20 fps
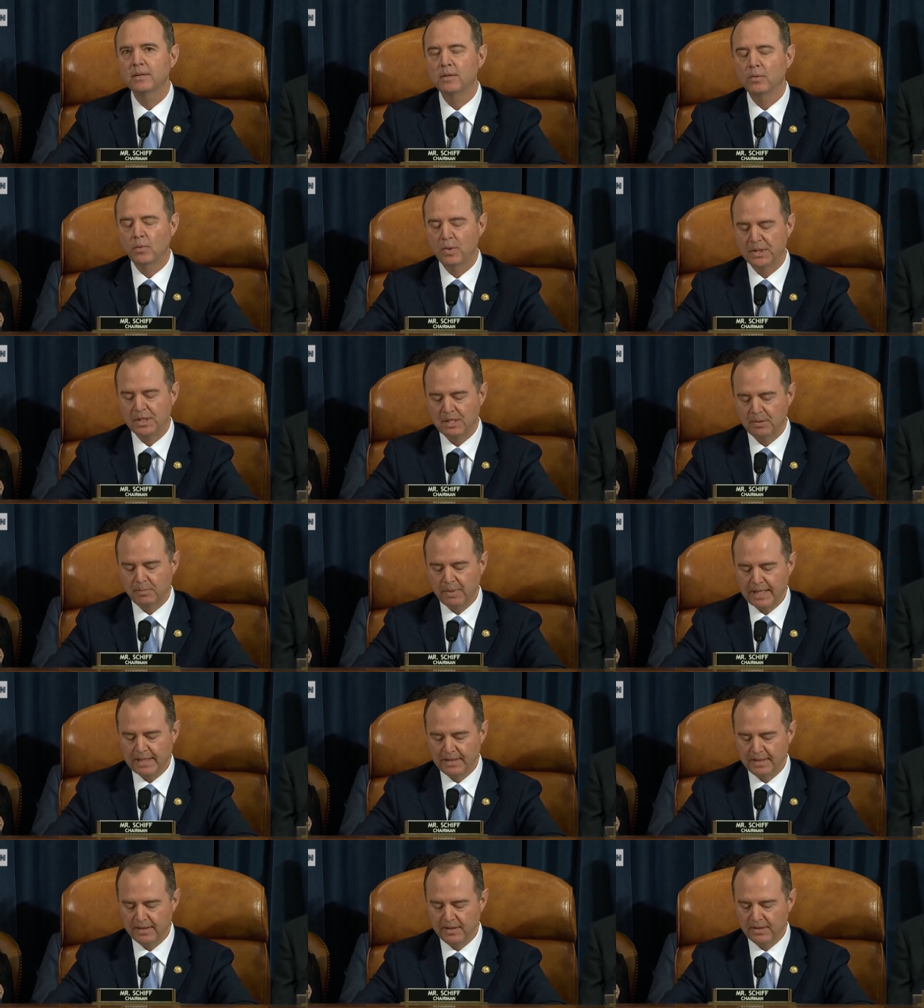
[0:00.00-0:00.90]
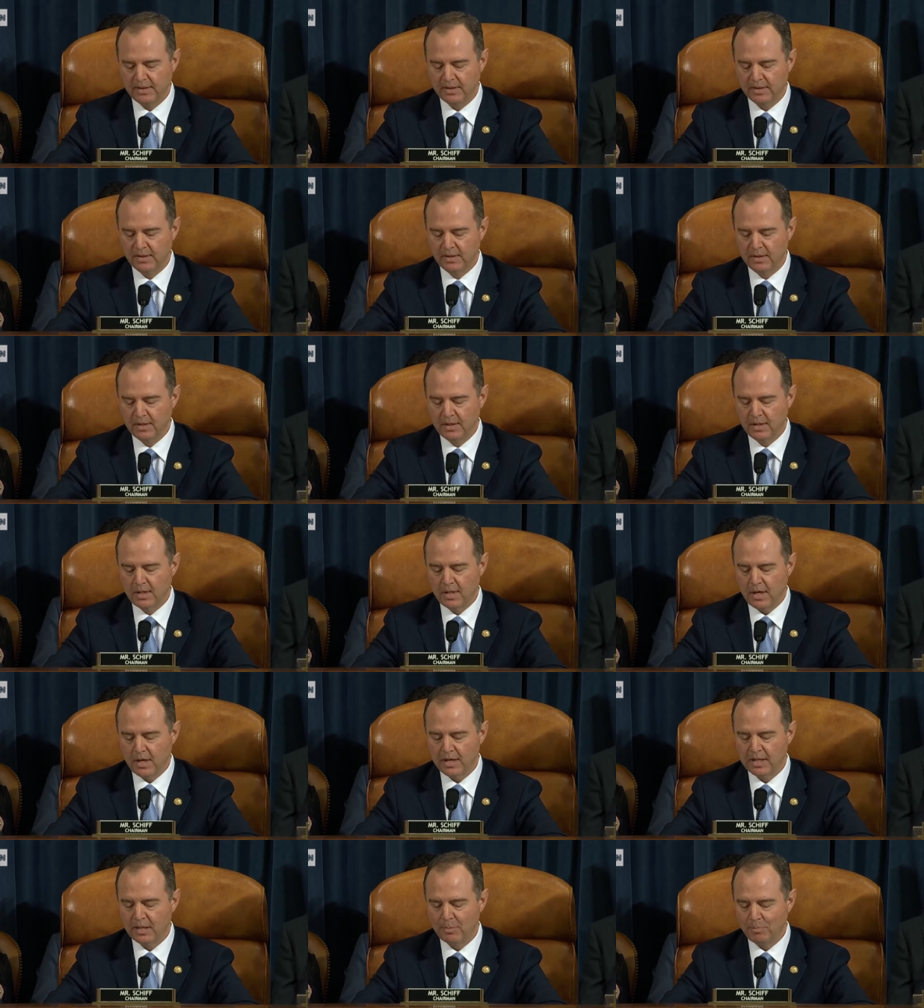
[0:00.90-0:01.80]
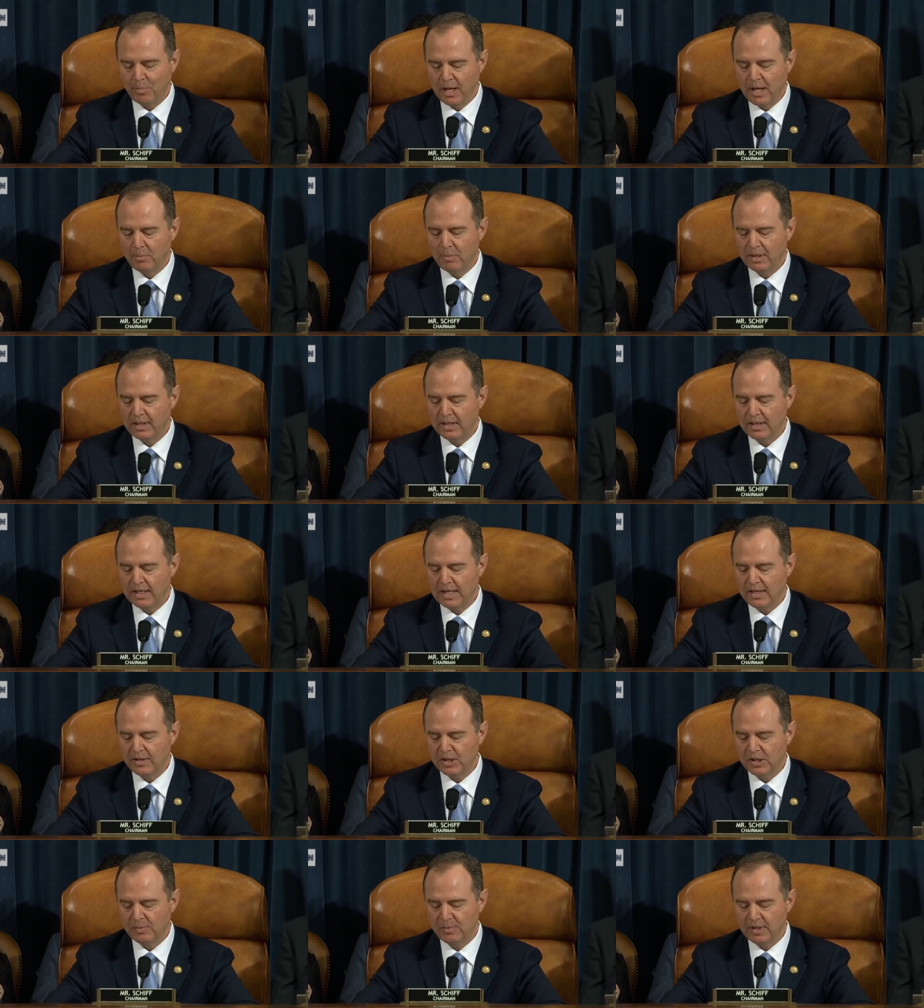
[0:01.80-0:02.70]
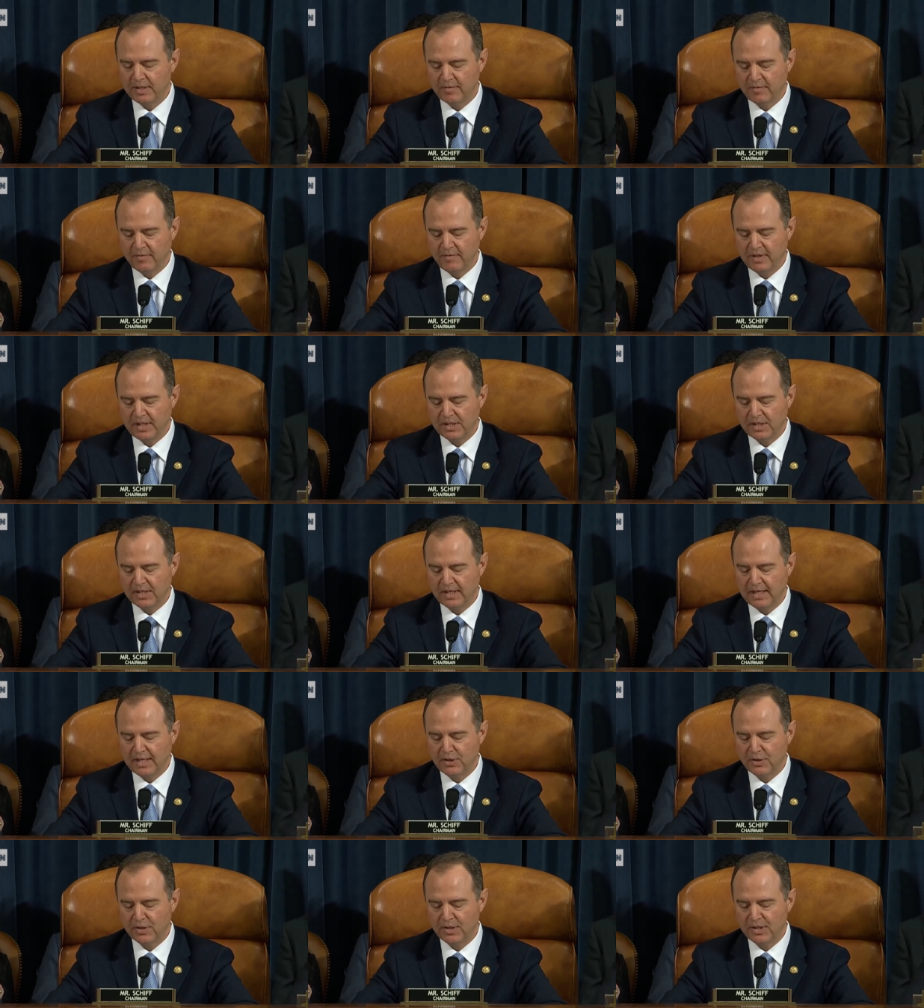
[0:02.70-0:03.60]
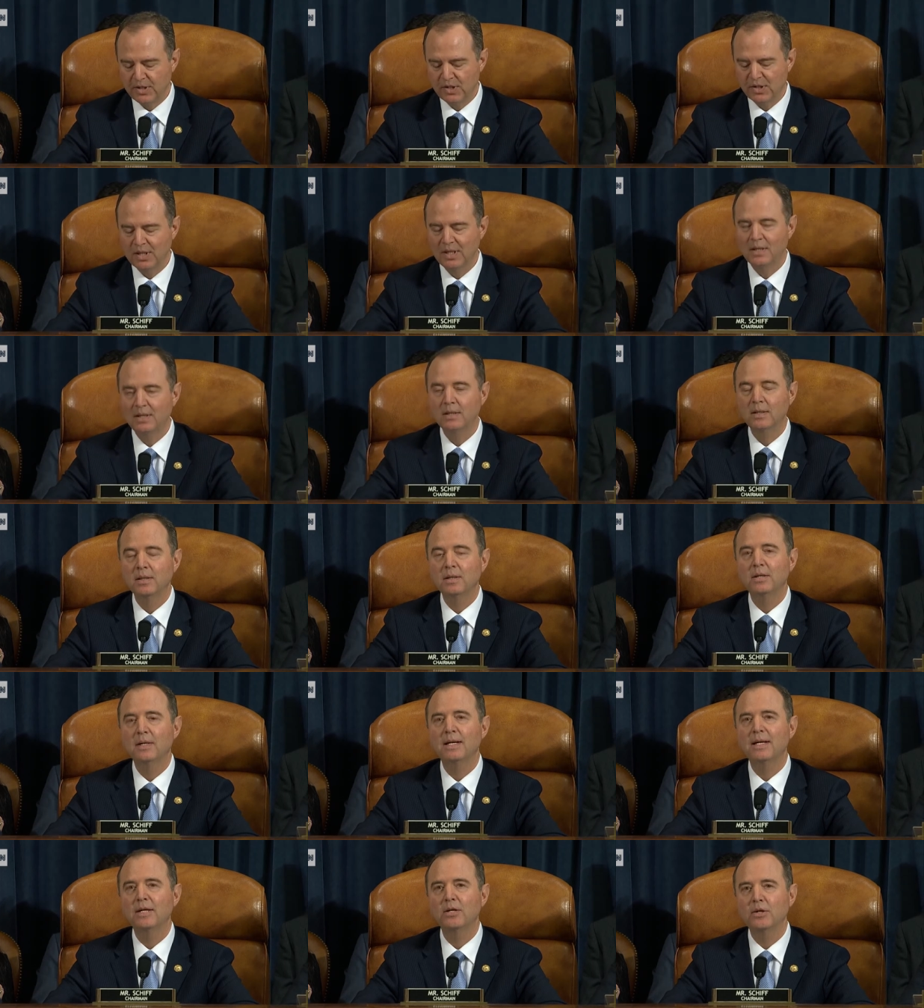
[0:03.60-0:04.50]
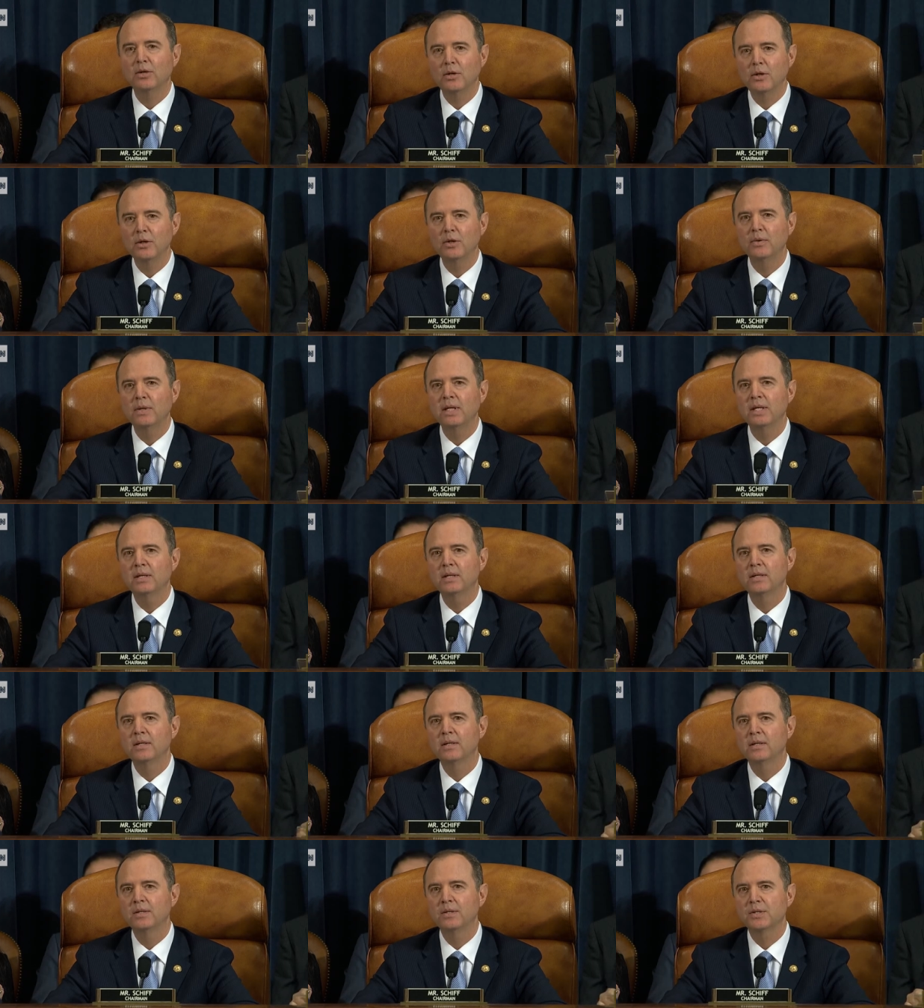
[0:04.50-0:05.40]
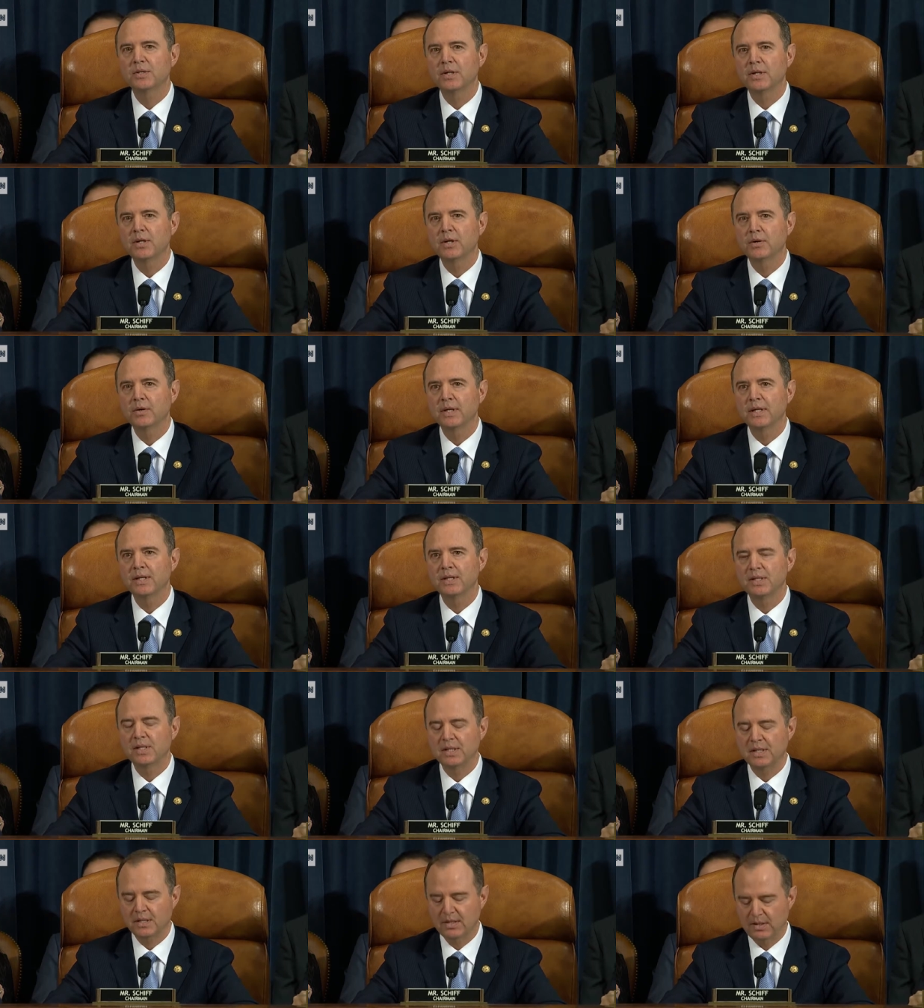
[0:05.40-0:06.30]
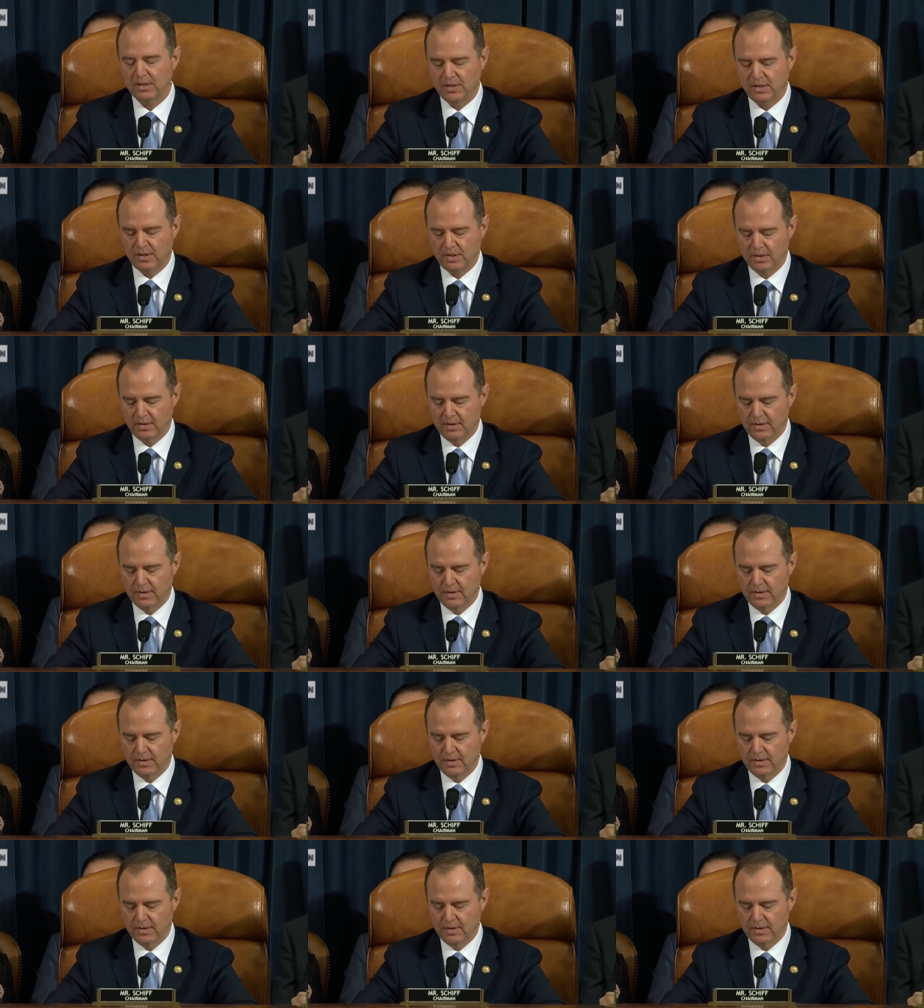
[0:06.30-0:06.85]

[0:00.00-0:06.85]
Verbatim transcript: was dependent on the public announcement of investigations, including security assistance.